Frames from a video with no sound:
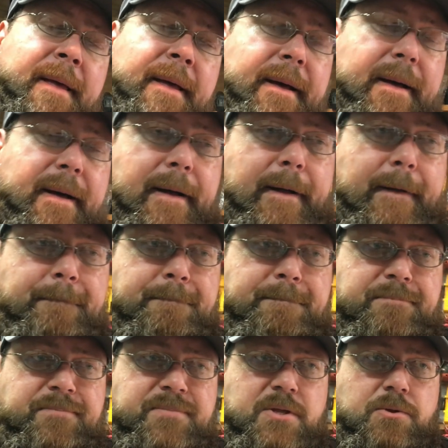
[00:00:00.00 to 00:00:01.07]

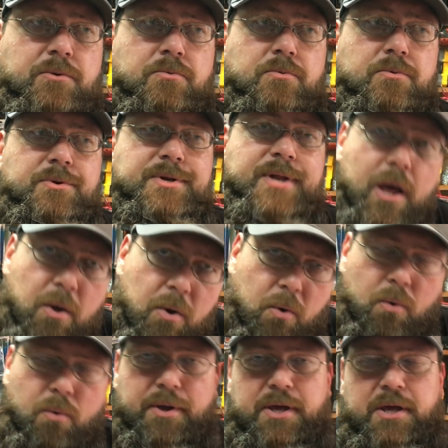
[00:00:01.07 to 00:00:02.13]

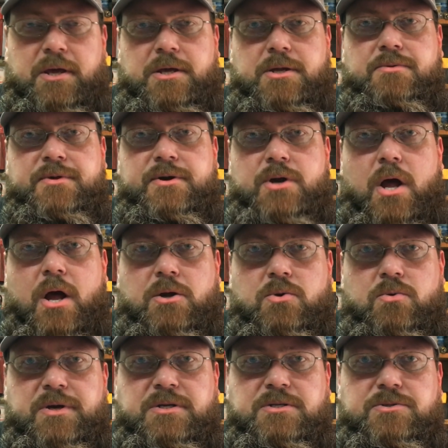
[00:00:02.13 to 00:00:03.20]
no, they're not
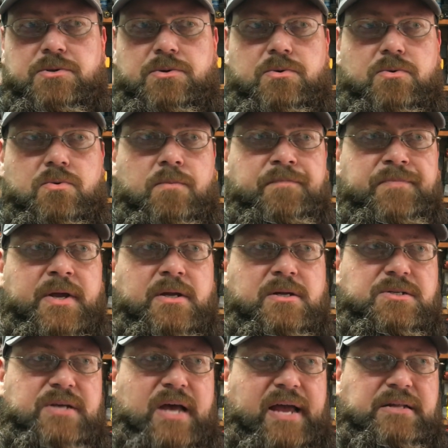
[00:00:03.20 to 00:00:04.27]
going to
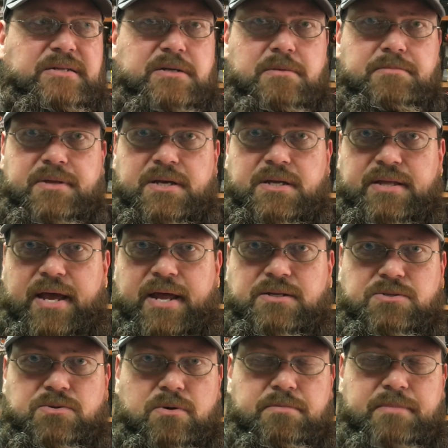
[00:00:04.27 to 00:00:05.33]
design something that is
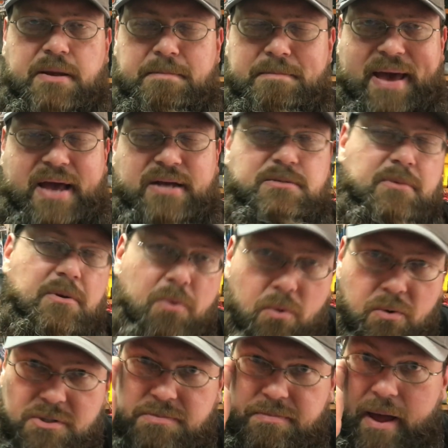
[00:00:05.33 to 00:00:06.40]
going to make maximum
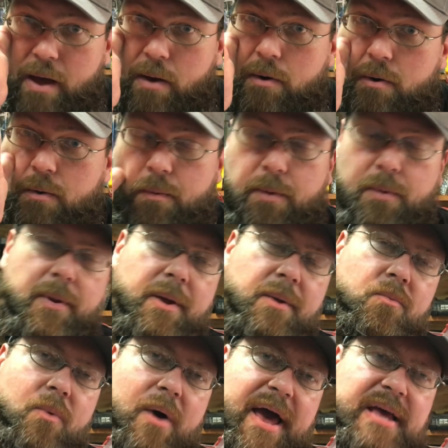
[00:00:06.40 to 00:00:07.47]
horsepower.
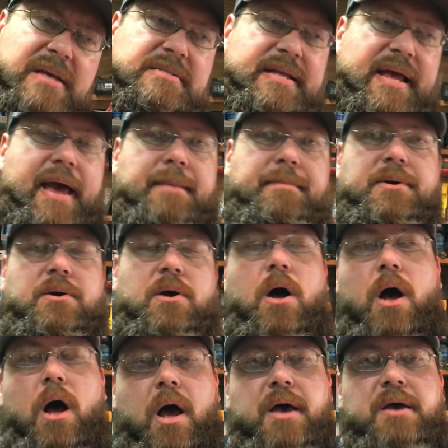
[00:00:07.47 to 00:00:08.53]
And why is that?
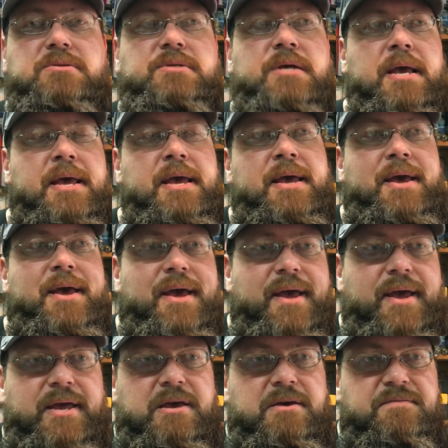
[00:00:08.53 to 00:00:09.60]
Because
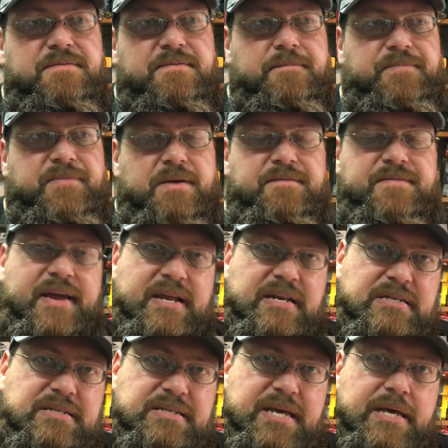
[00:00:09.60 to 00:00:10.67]
if they
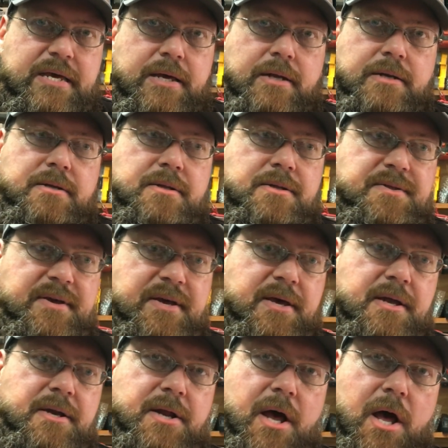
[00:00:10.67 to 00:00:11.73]
did,
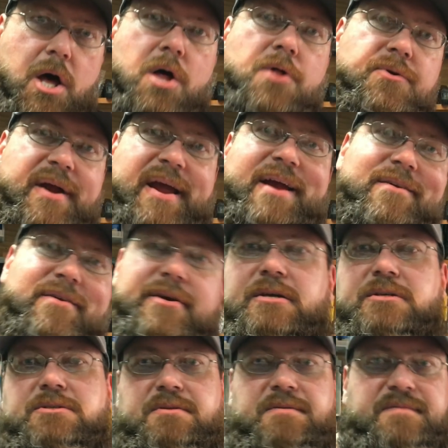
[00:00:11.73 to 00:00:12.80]
then other
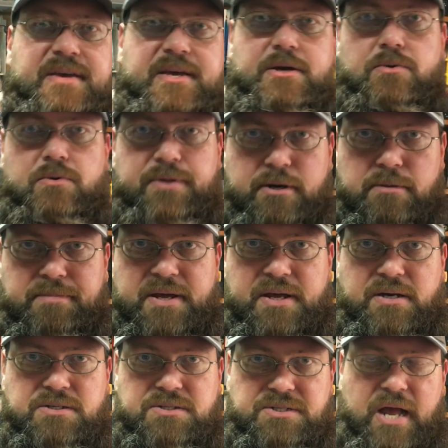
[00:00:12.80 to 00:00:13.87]
areas of the vehicle that are being
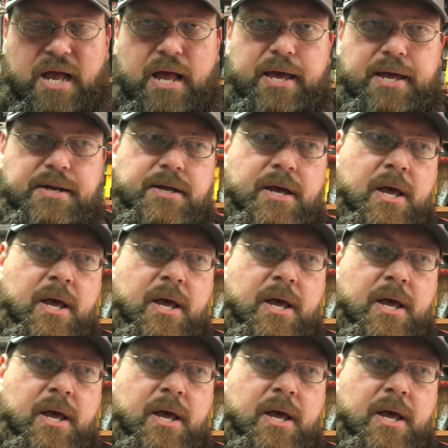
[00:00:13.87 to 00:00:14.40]
designed